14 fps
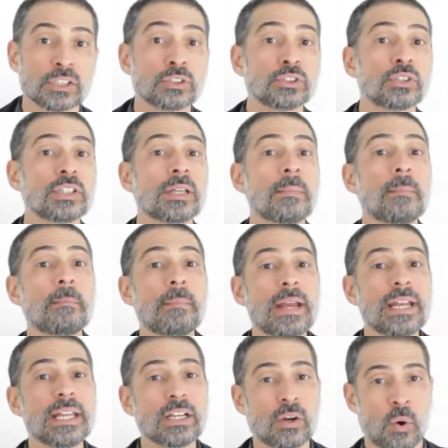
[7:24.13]
to the
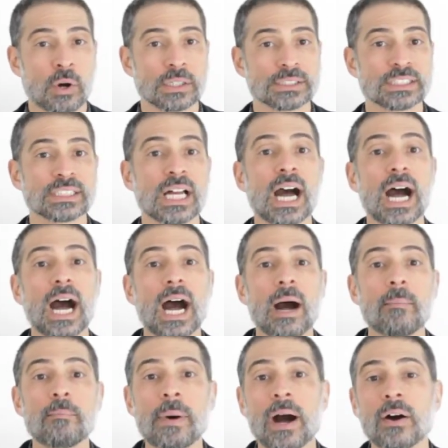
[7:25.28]
mini course
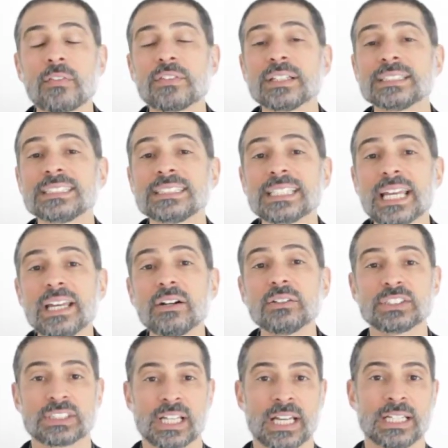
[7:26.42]
about the sales
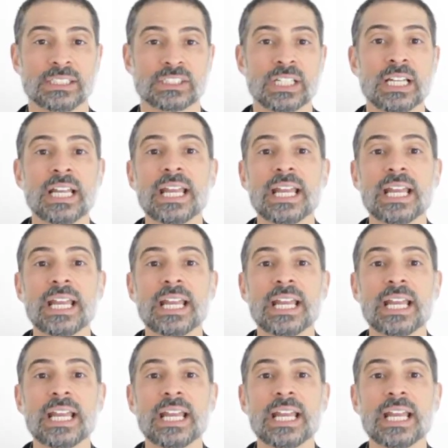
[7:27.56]
stage